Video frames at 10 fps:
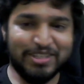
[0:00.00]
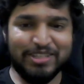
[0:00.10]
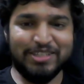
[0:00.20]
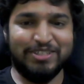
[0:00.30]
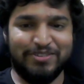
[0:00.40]

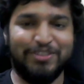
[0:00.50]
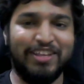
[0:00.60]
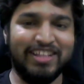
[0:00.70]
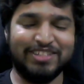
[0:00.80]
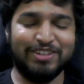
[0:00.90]
So if you
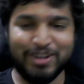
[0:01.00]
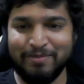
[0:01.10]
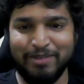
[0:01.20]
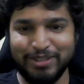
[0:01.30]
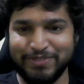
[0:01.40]
think it's all going to
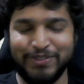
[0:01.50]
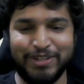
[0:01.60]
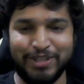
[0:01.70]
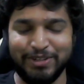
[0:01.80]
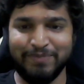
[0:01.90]
be useful to
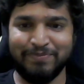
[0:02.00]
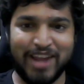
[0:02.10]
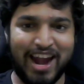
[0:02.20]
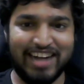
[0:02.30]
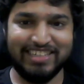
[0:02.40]
you,
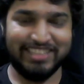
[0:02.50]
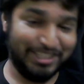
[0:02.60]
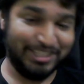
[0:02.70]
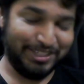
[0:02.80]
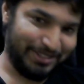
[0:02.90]
I
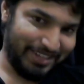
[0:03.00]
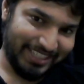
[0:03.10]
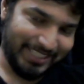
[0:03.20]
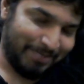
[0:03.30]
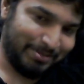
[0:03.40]
suggest you to click the
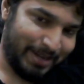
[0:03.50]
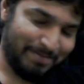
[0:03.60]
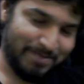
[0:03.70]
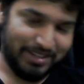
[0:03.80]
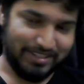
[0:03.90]
subscribe
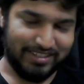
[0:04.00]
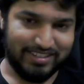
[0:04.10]
button